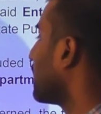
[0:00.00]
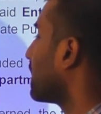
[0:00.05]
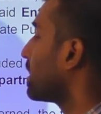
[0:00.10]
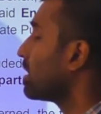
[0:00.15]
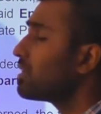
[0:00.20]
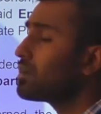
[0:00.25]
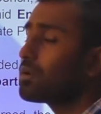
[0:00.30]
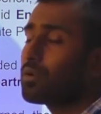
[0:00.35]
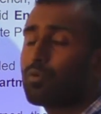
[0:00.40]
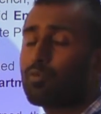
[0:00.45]

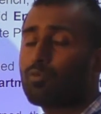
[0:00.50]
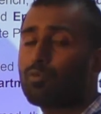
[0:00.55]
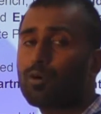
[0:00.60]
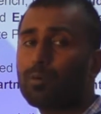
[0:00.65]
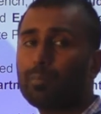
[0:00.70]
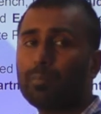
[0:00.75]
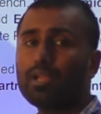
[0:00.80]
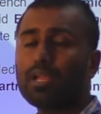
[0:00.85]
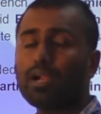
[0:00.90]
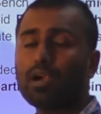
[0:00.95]
cadre
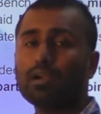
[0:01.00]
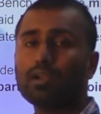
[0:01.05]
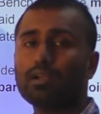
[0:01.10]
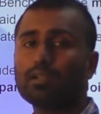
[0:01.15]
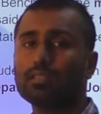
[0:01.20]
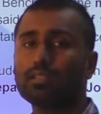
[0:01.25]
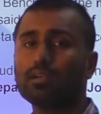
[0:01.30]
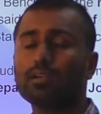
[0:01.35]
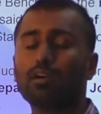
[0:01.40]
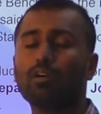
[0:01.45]
would be
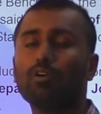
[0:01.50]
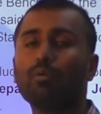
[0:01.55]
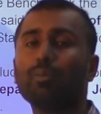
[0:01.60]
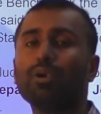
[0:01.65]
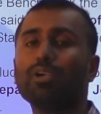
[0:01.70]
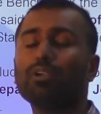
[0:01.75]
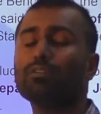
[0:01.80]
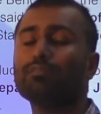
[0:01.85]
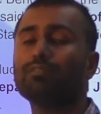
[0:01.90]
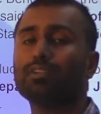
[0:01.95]
under the
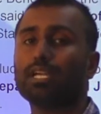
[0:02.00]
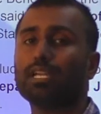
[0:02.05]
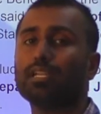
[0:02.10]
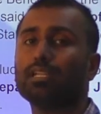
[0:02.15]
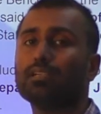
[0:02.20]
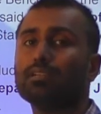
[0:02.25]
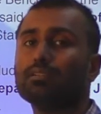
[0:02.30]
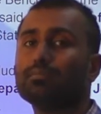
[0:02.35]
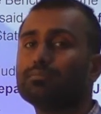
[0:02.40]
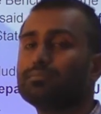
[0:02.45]
government of
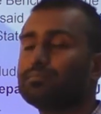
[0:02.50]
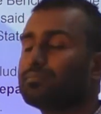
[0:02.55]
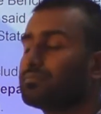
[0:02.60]
Delhi.